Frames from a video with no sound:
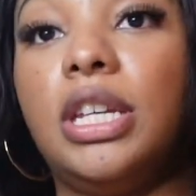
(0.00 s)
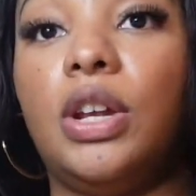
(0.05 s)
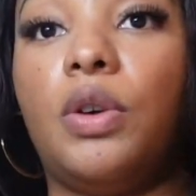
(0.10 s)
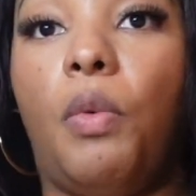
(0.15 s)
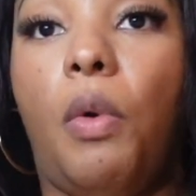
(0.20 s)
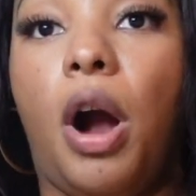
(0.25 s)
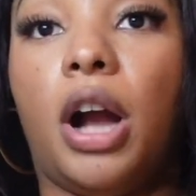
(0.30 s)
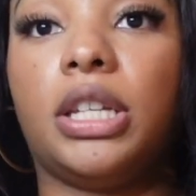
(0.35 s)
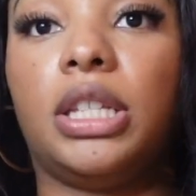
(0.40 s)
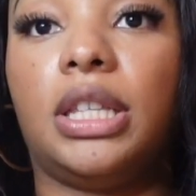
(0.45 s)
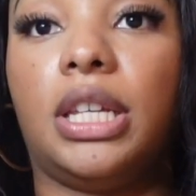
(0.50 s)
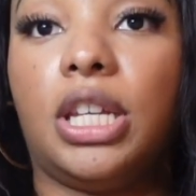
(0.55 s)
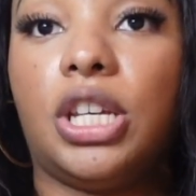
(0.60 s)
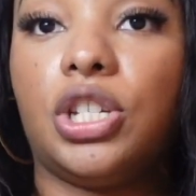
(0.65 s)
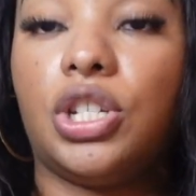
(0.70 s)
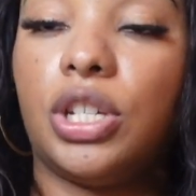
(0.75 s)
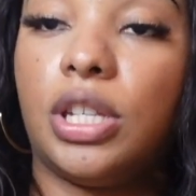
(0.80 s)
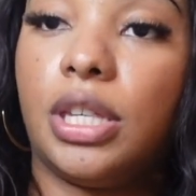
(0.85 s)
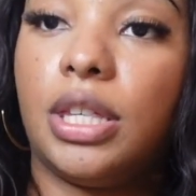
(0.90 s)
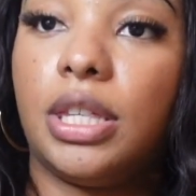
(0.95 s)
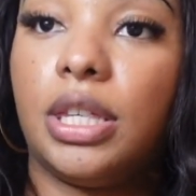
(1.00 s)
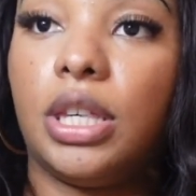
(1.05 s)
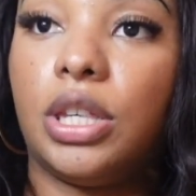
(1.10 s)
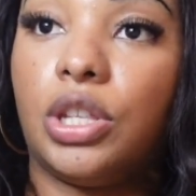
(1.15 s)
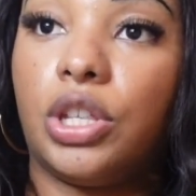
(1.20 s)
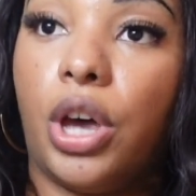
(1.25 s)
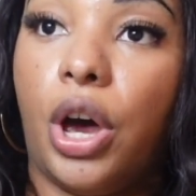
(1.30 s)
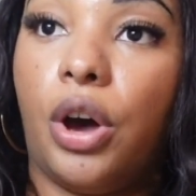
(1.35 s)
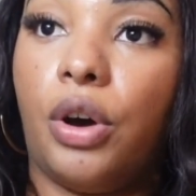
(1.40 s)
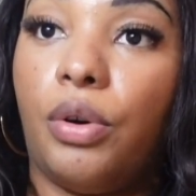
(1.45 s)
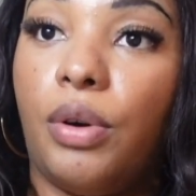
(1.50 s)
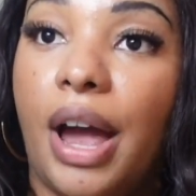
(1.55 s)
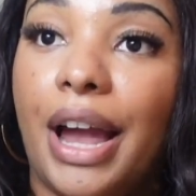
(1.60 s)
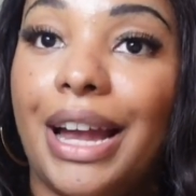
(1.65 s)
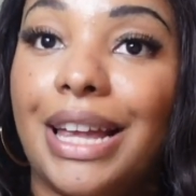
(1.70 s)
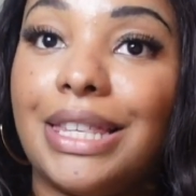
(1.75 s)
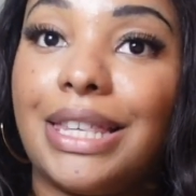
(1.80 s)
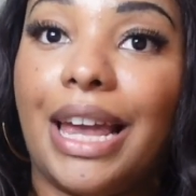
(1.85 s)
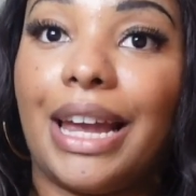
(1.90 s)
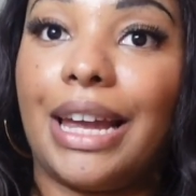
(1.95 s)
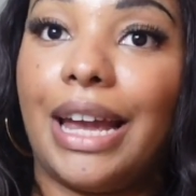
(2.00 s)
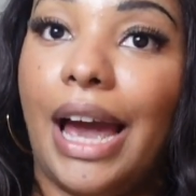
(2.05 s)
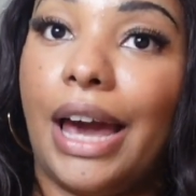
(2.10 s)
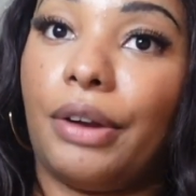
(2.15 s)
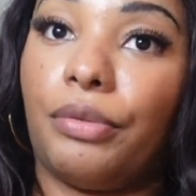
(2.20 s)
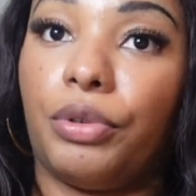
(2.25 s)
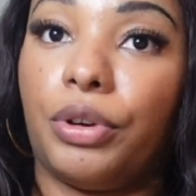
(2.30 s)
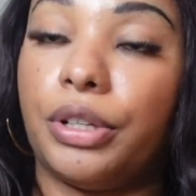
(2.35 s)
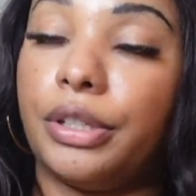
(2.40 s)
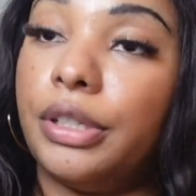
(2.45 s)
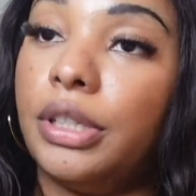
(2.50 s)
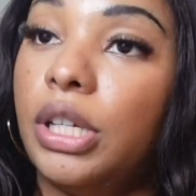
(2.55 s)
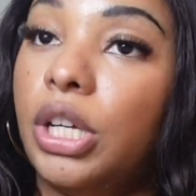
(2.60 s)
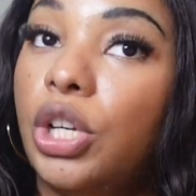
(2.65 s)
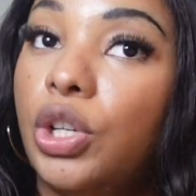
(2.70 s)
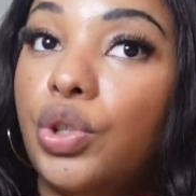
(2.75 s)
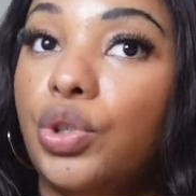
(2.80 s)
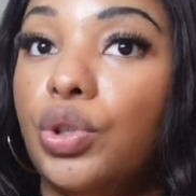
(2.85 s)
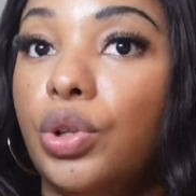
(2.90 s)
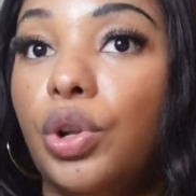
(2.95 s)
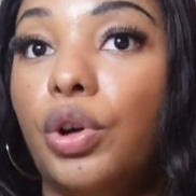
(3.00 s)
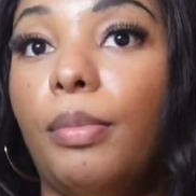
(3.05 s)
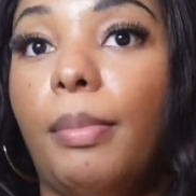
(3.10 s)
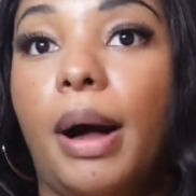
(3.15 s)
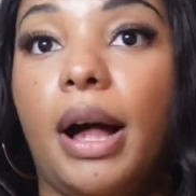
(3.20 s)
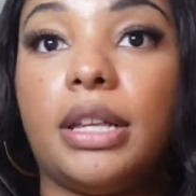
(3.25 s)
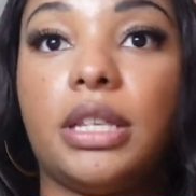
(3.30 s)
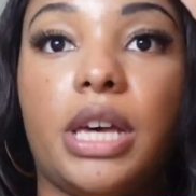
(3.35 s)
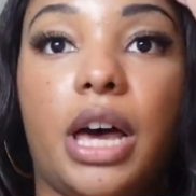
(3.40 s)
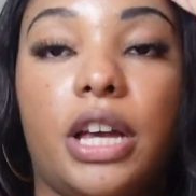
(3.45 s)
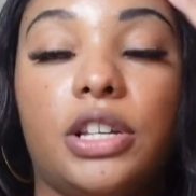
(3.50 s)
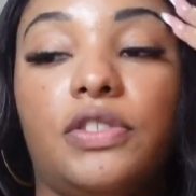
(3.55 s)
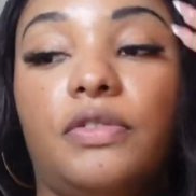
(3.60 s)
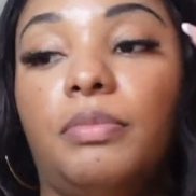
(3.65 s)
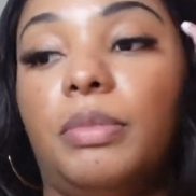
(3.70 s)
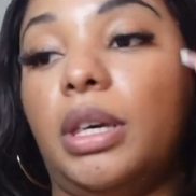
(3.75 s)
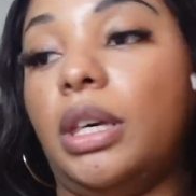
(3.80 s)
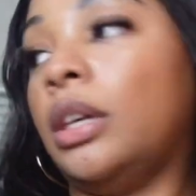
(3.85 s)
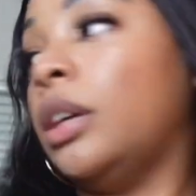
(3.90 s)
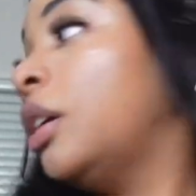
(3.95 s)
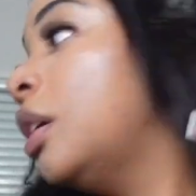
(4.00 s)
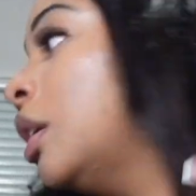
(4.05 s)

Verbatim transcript: need to wash the dishes. So I guess I can kind of do a little montage of me